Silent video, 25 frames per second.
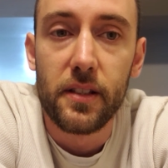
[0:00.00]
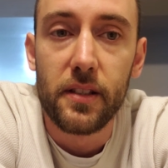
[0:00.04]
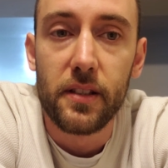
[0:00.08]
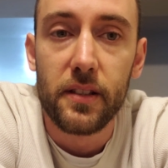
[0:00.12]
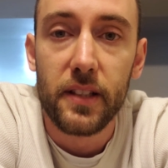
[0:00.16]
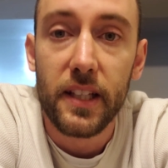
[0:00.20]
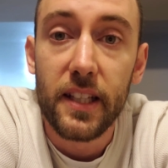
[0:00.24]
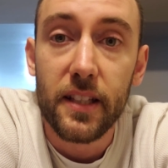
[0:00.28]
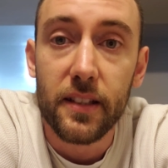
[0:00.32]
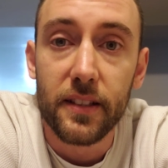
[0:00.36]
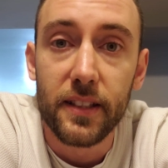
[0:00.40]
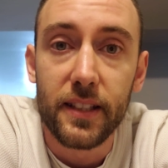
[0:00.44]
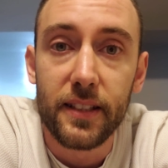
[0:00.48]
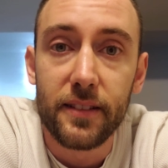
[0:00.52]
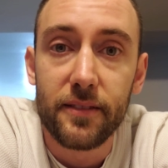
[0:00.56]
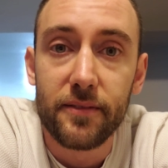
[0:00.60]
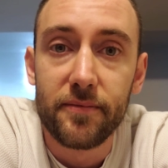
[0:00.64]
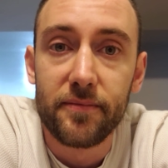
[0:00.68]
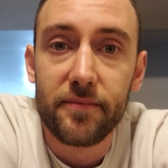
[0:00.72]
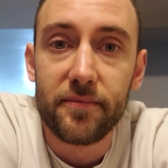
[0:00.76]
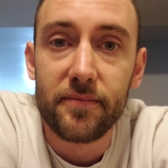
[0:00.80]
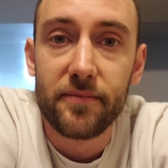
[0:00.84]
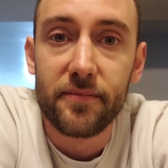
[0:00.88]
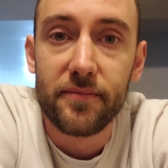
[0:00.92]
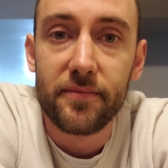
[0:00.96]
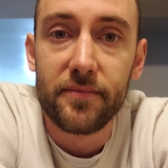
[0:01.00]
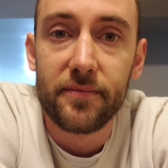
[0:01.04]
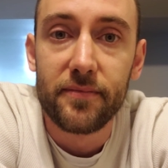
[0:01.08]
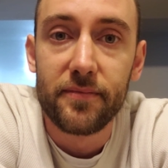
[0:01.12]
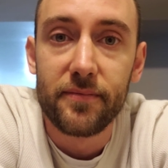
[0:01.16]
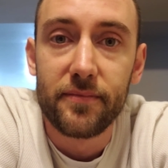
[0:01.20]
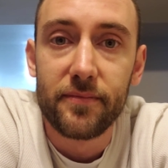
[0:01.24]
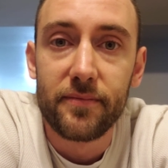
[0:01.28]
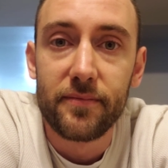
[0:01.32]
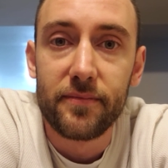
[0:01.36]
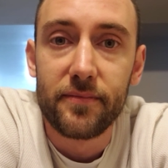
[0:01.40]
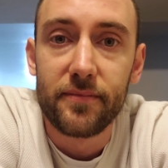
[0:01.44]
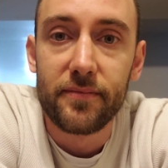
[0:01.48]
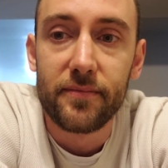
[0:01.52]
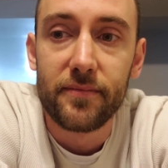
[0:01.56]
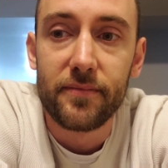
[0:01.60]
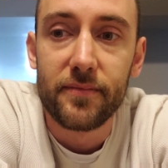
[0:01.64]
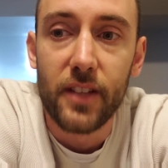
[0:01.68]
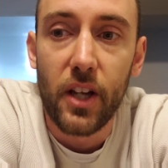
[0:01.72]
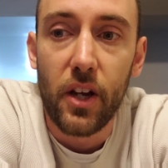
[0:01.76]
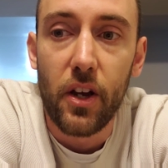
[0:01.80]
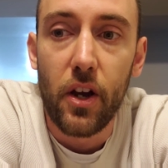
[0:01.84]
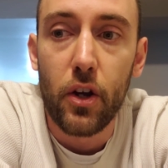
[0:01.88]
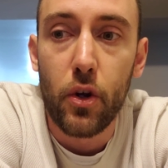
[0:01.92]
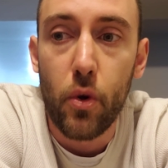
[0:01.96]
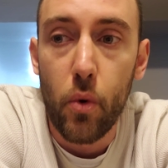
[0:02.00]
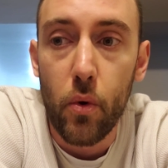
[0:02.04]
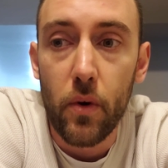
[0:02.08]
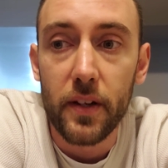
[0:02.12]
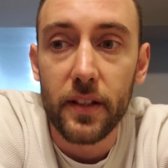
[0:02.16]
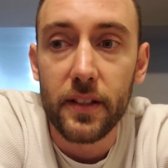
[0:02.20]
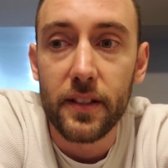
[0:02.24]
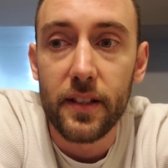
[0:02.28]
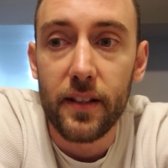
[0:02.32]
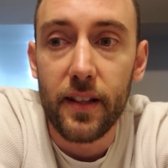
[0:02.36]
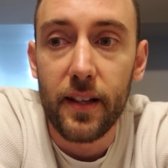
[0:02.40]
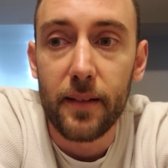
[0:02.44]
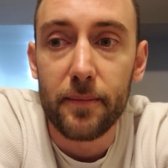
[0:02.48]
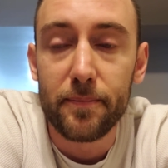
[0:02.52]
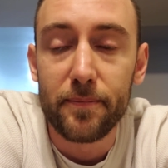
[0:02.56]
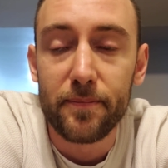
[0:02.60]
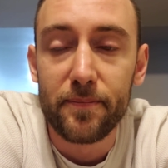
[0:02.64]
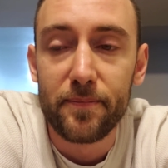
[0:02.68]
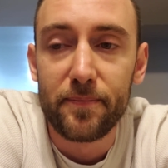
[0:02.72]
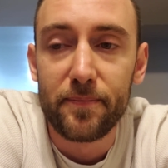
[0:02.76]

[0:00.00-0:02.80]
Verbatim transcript: legally, according to them.